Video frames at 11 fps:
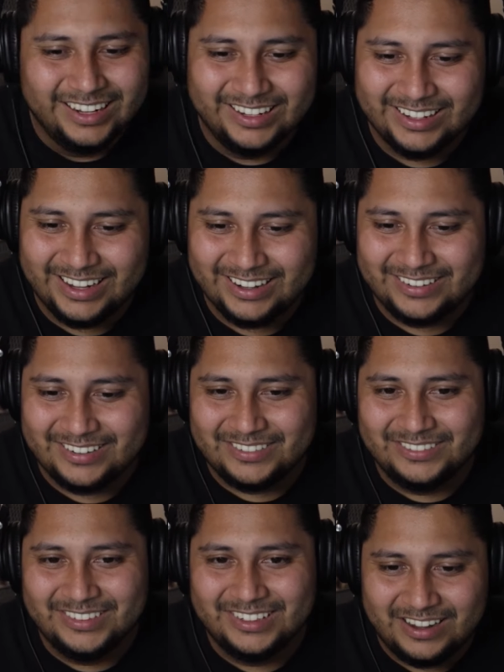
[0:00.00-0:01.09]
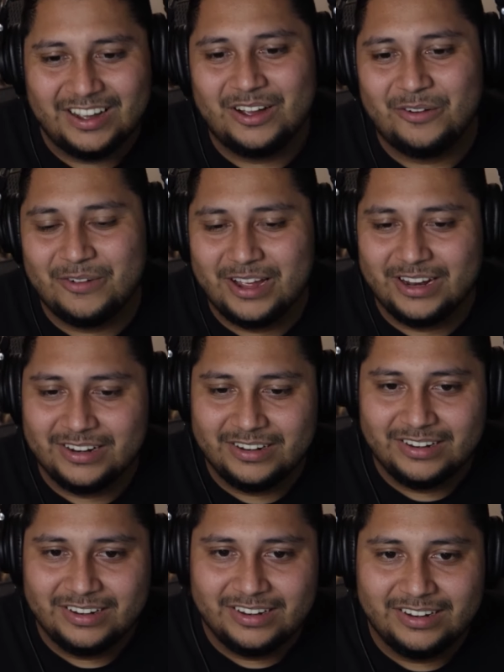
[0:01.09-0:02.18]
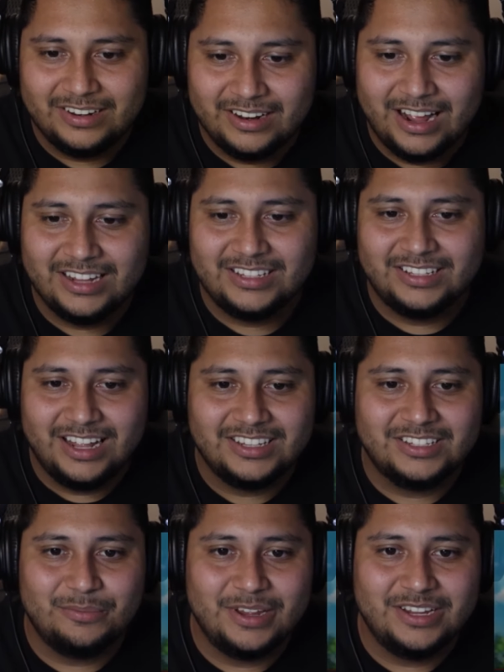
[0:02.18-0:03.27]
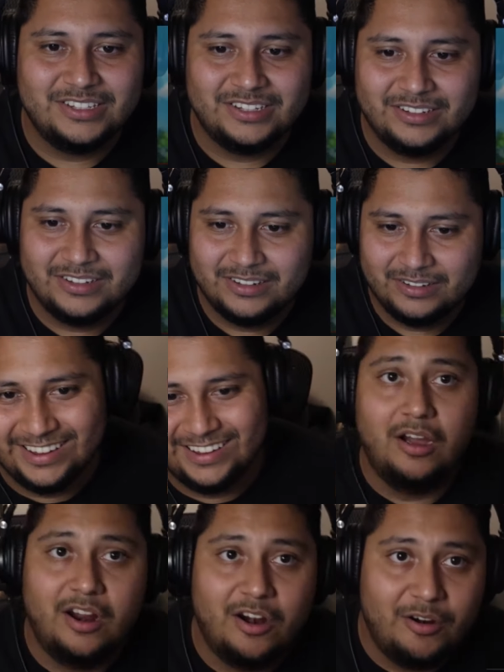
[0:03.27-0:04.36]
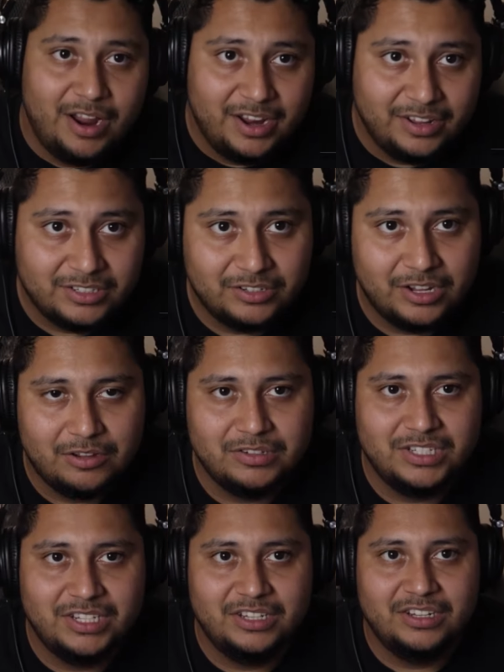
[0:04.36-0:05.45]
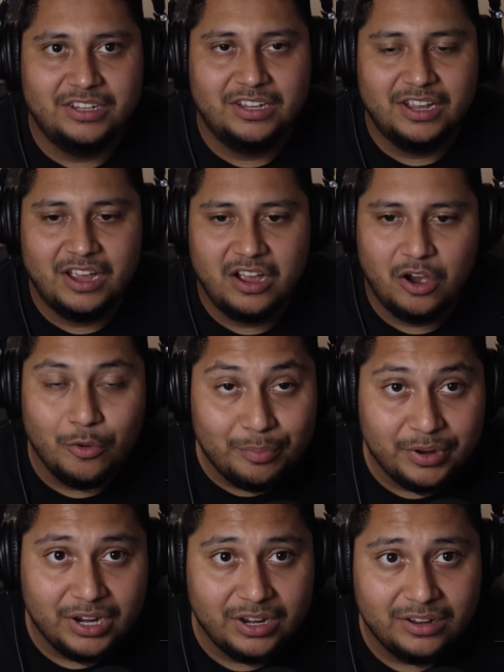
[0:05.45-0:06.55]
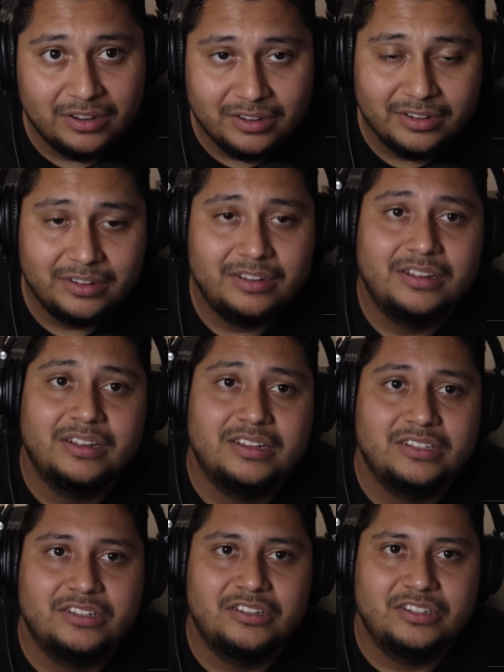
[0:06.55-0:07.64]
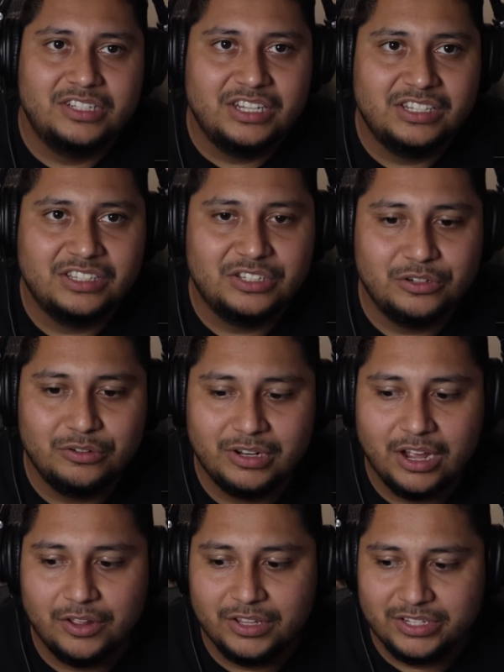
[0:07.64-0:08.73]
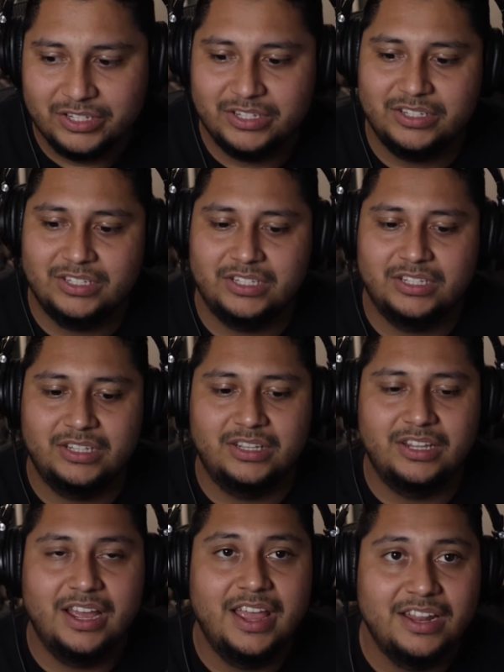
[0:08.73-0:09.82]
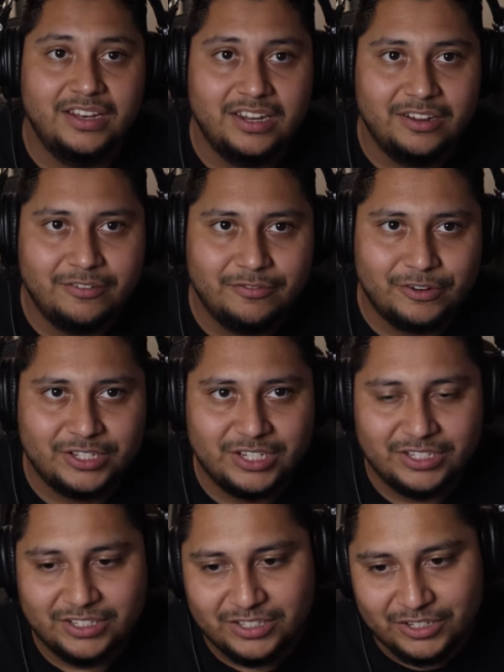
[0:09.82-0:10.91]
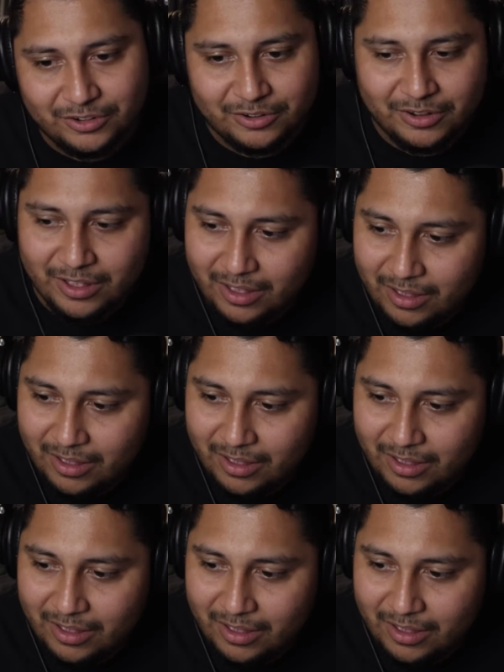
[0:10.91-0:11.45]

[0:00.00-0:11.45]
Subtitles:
Look at him. Oh man, that's amazing. All right, so that was the opening to season two. Now this is the ending for season two.